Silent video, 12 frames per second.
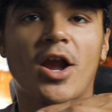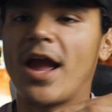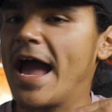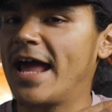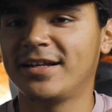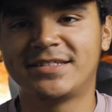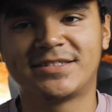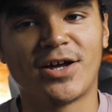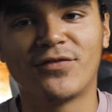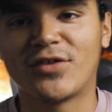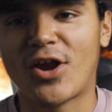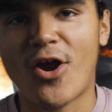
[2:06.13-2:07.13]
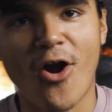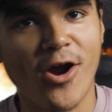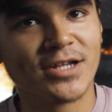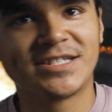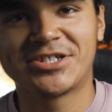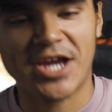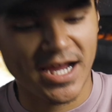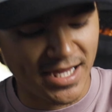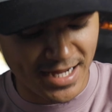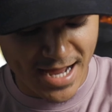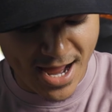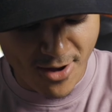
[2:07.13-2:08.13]
adding stuff to carts, checking
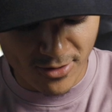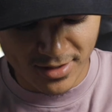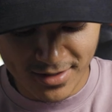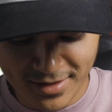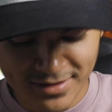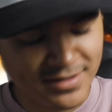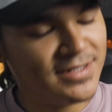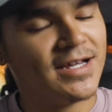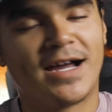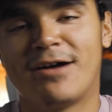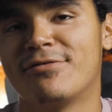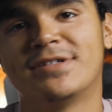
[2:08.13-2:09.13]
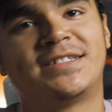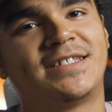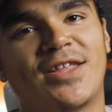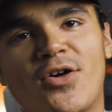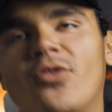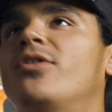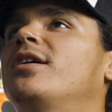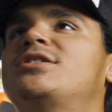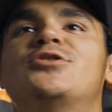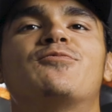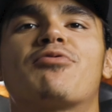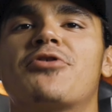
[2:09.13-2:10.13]
out. The
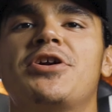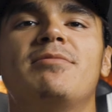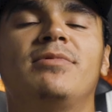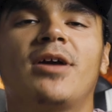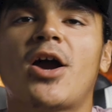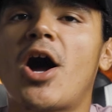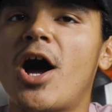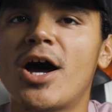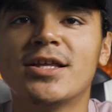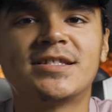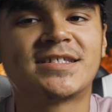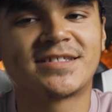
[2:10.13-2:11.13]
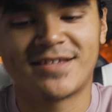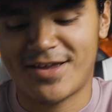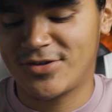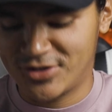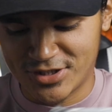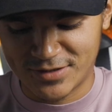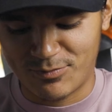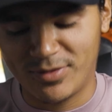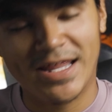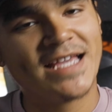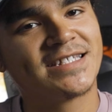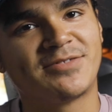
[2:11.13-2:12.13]
Supreme gods just
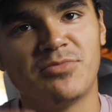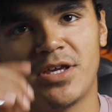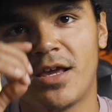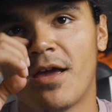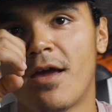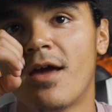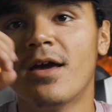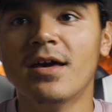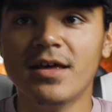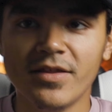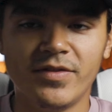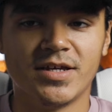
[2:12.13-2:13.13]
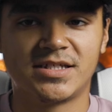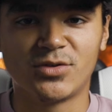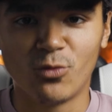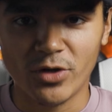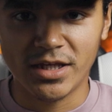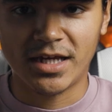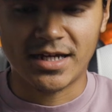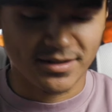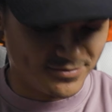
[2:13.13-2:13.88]
blessed me this week.